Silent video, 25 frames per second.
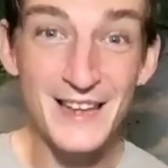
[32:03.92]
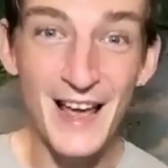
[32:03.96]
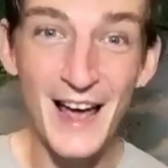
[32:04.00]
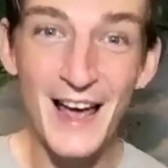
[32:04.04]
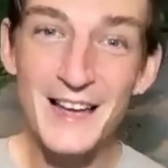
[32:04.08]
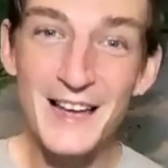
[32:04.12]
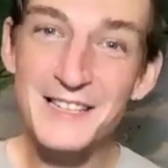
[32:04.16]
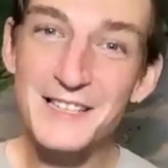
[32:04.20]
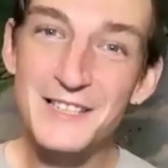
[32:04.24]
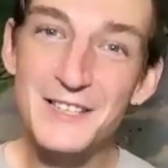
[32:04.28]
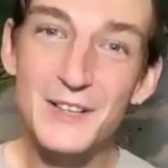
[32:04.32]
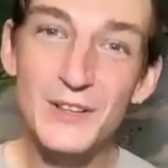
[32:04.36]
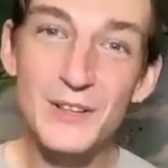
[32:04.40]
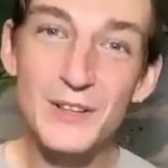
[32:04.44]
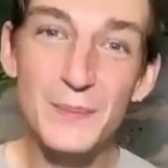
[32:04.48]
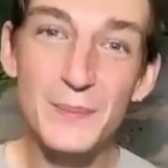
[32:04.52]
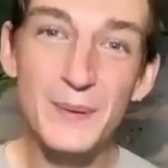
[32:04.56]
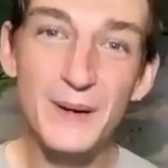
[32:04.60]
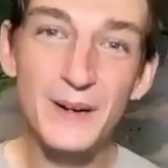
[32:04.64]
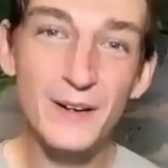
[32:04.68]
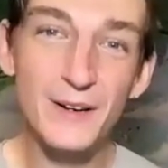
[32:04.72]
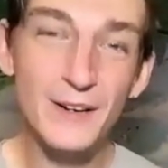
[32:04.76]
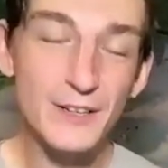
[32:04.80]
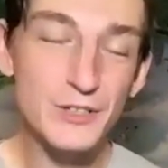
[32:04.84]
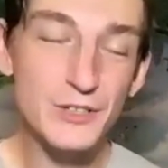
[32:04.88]
Yeah, so
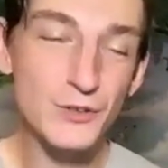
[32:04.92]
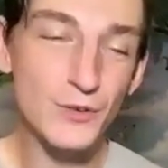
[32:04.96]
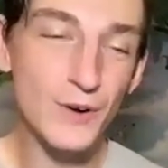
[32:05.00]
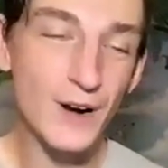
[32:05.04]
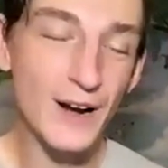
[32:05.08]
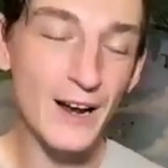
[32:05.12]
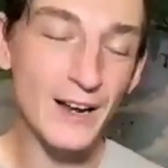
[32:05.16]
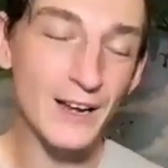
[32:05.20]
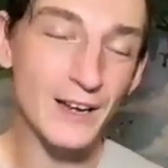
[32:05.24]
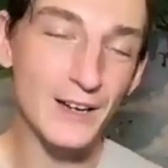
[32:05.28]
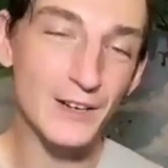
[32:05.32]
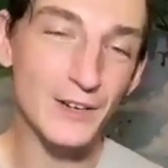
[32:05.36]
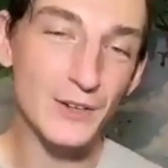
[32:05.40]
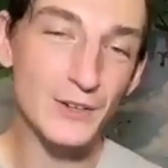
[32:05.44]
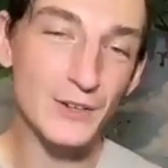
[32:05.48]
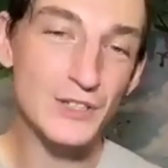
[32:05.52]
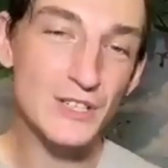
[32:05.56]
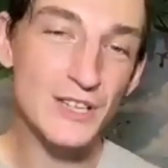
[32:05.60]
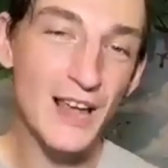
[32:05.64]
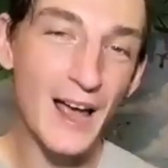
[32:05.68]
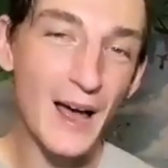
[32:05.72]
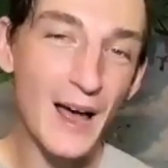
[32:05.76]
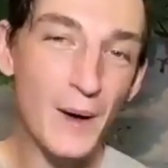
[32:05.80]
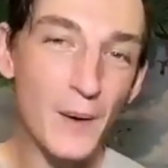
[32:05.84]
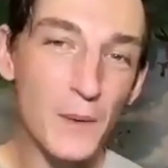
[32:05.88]
the bearded dragon, you
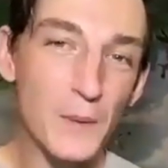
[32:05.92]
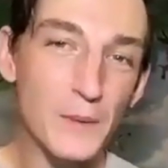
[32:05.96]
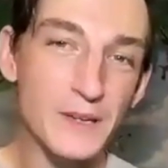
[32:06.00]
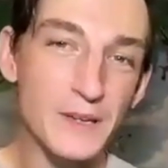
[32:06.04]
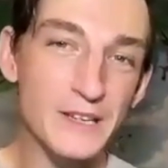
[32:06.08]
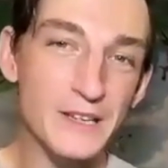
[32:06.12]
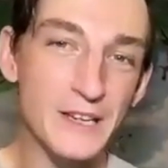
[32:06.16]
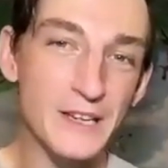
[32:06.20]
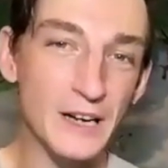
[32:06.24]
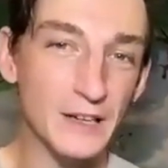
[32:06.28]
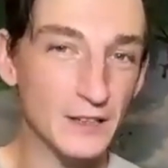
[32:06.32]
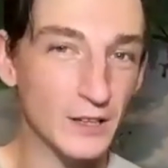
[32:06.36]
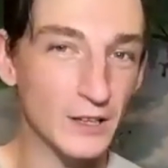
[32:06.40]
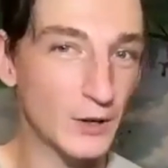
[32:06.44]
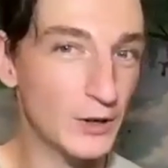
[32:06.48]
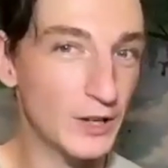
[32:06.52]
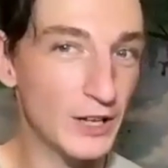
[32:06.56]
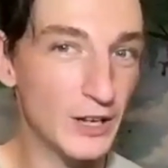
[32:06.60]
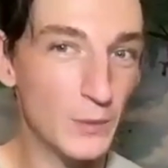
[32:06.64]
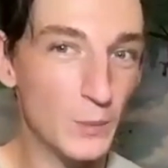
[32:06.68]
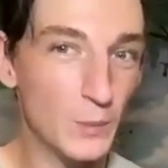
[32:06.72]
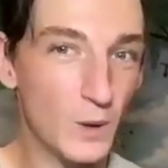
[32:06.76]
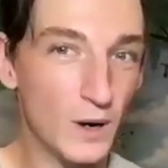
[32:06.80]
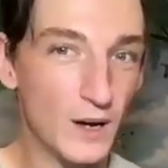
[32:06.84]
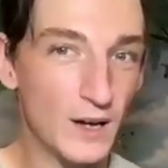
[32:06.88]
see how
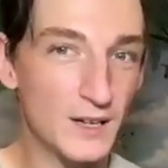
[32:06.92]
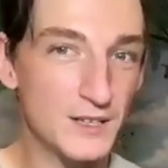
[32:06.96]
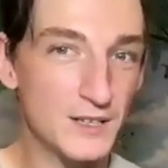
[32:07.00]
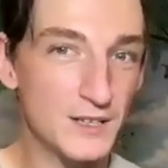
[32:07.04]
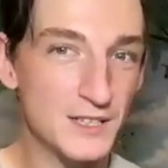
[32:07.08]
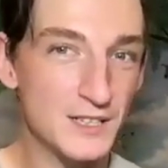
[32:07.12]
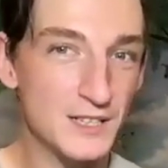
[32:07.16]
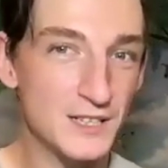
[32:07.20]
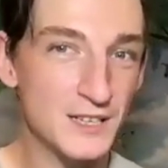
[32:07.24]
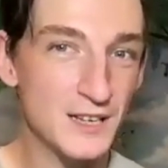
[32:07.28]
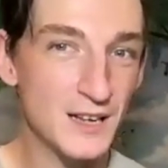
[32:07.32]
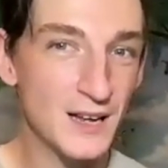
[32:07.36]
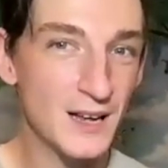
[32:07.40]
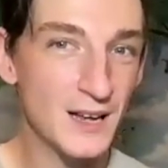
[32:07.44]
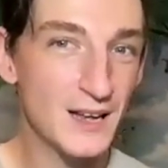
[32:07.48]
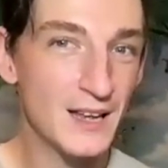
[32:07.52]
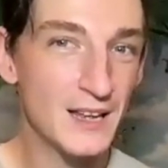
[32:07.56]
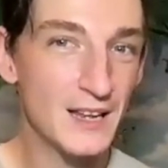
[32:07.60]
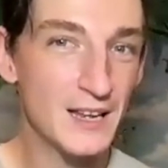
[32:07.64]
yellow he was?